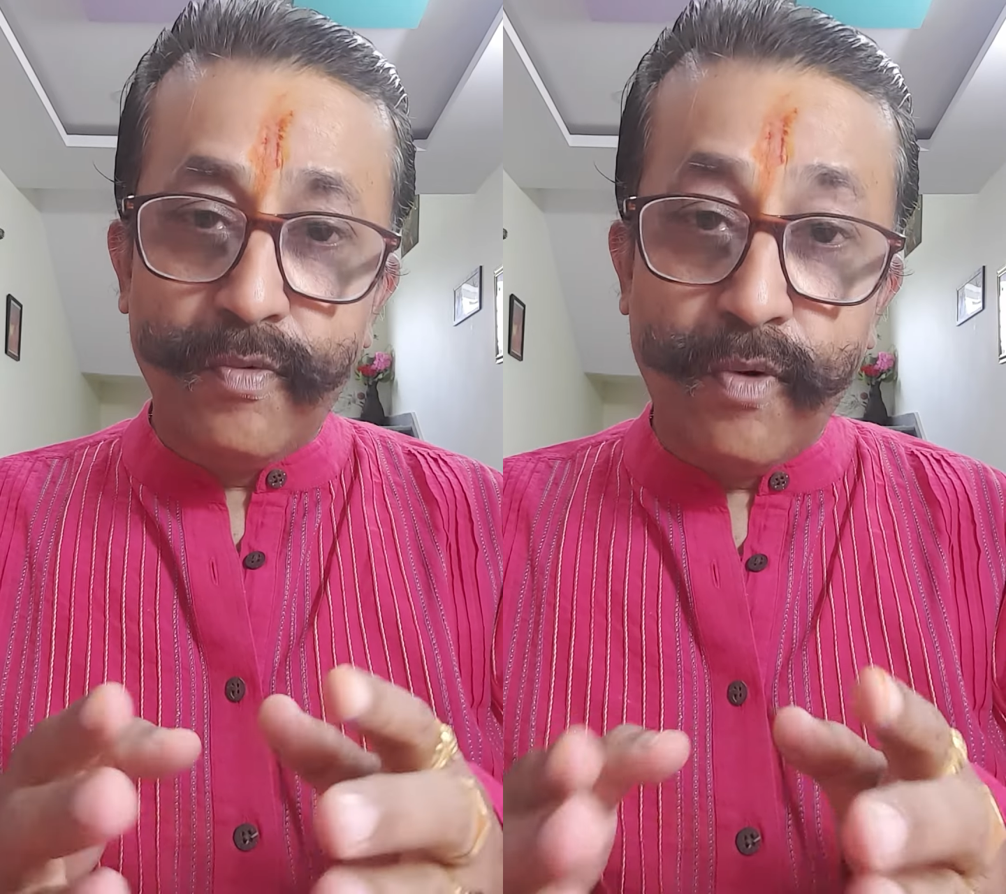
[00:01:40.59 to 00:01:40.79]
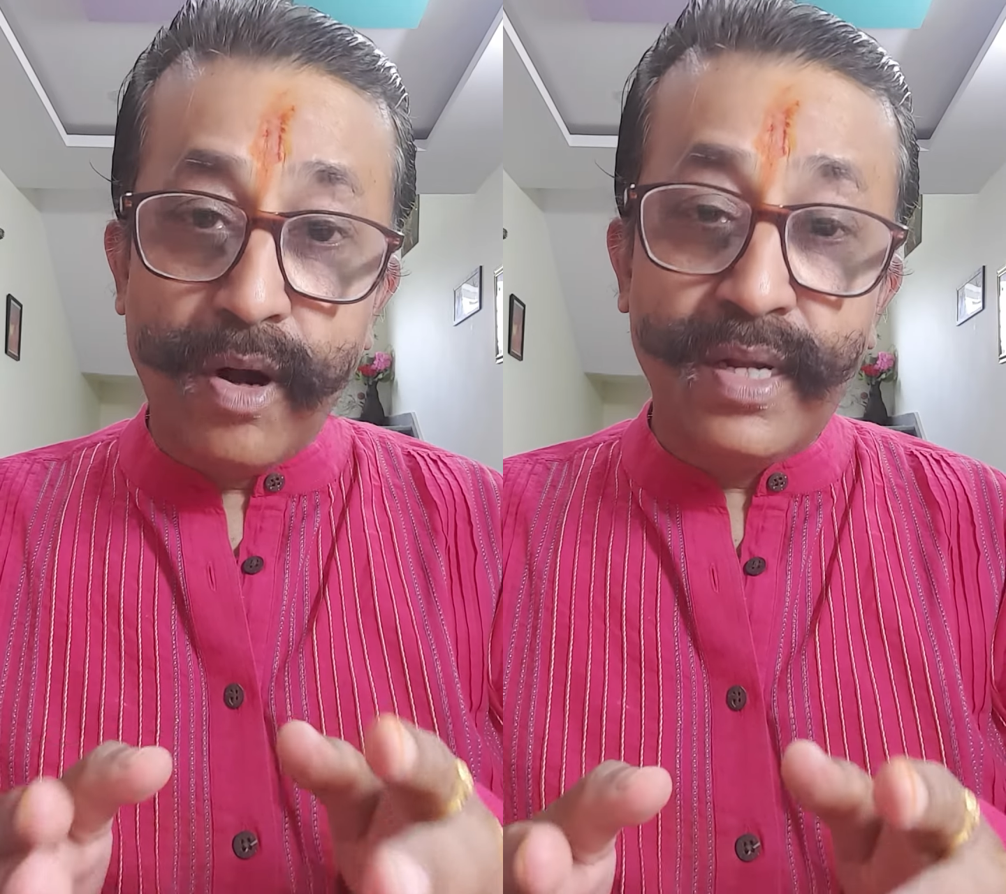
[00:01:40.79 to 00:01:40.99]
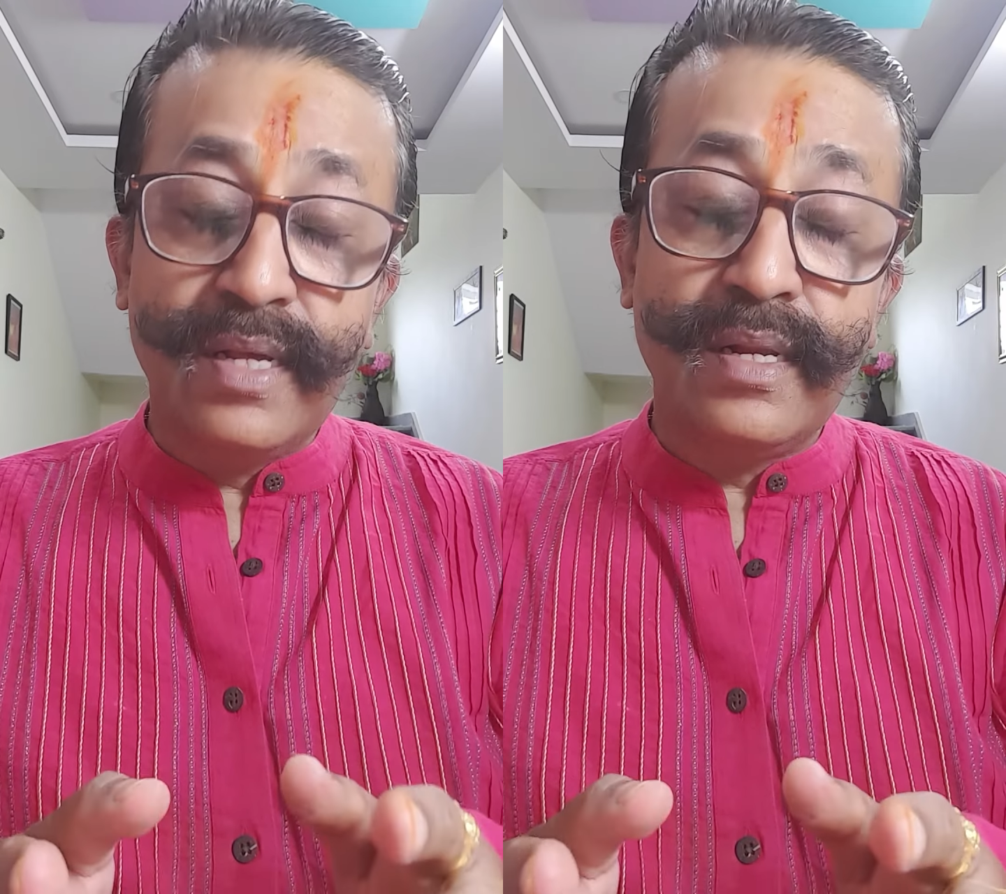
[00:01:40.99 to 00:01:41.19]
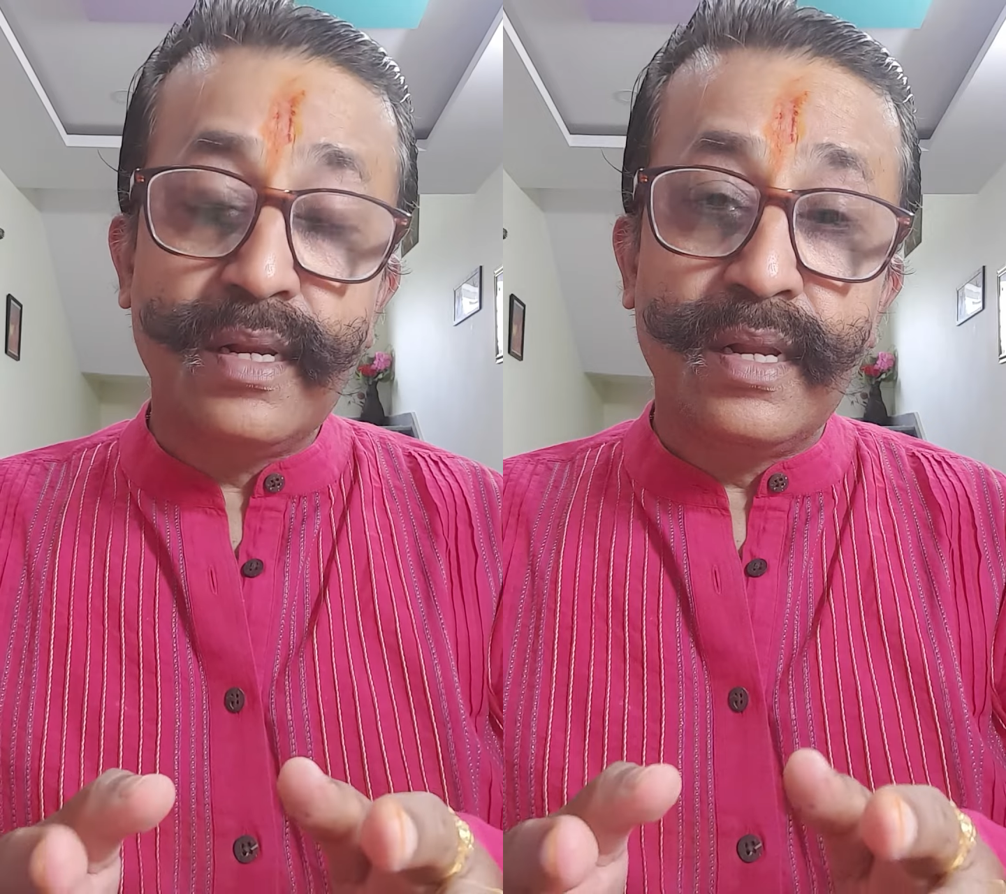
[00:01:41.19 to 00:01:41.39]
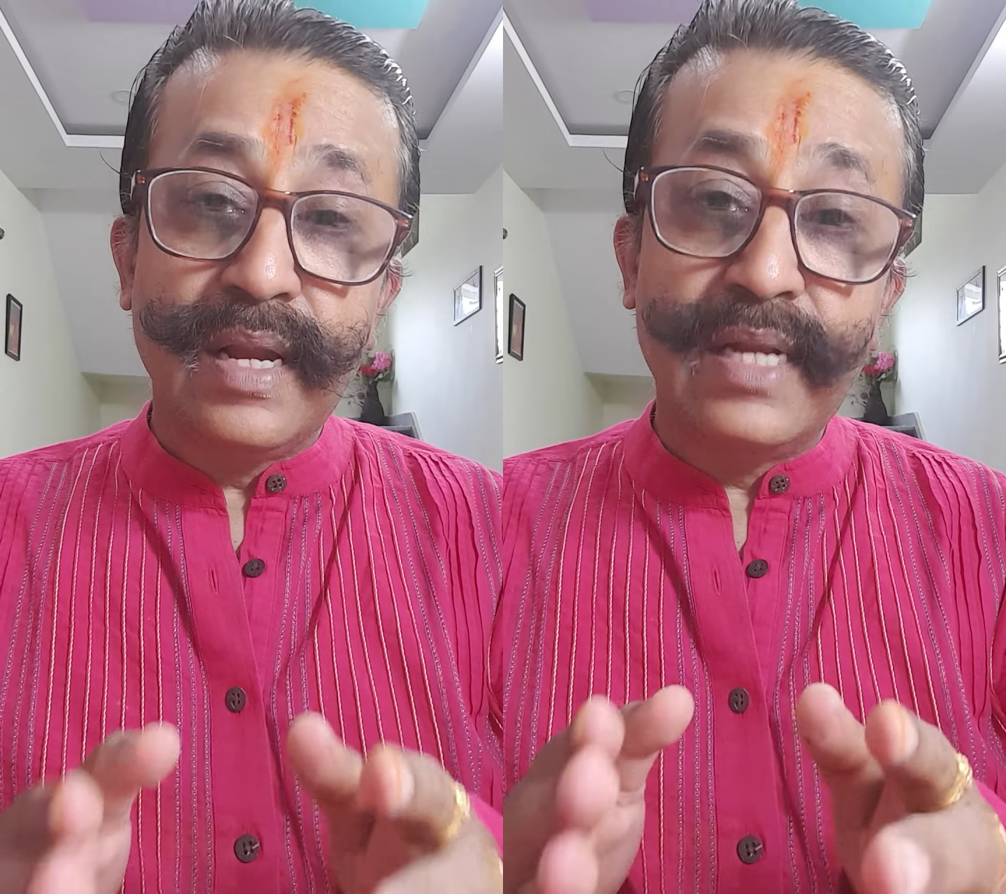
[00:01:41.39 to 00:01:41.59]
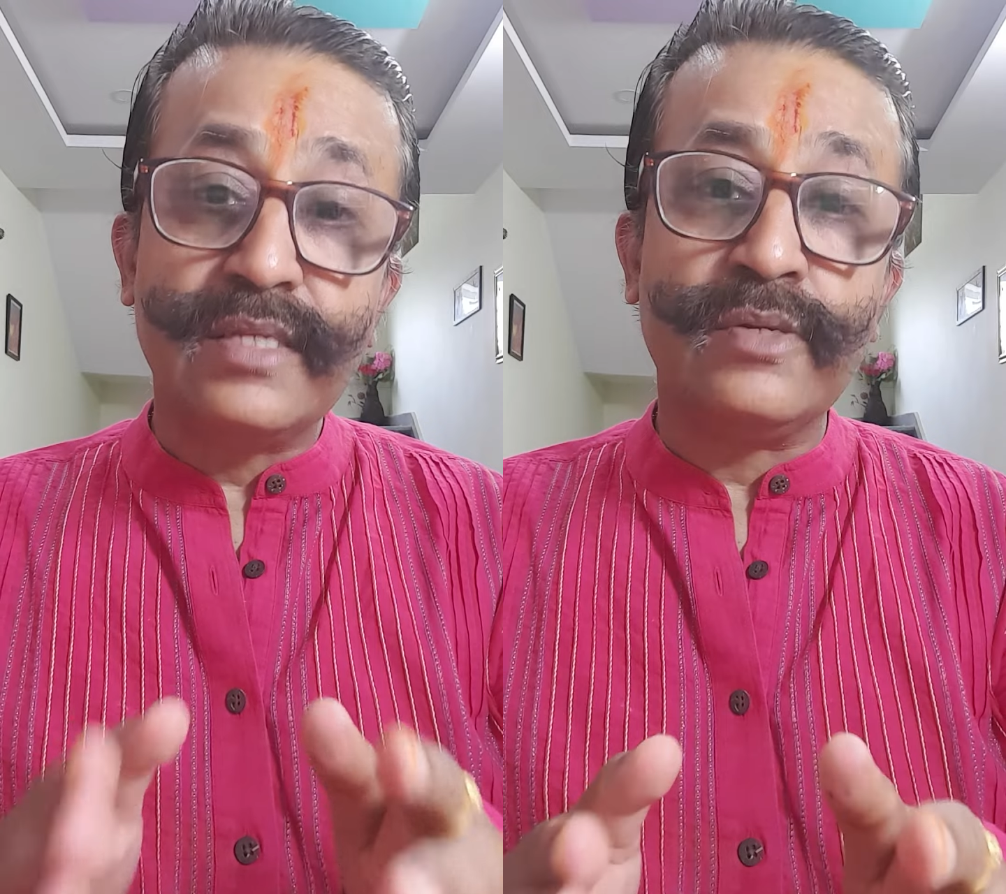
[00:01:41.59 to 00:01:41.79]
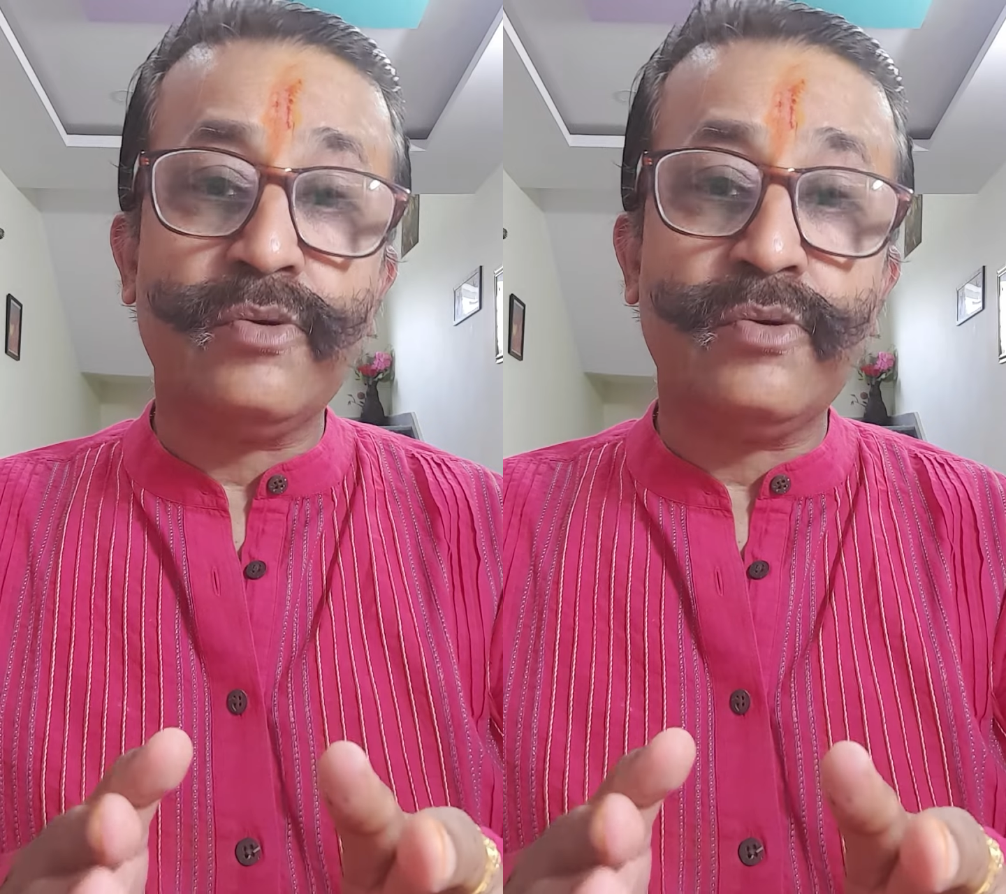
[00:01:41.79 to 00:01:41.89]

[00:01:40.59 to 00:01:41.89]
Water its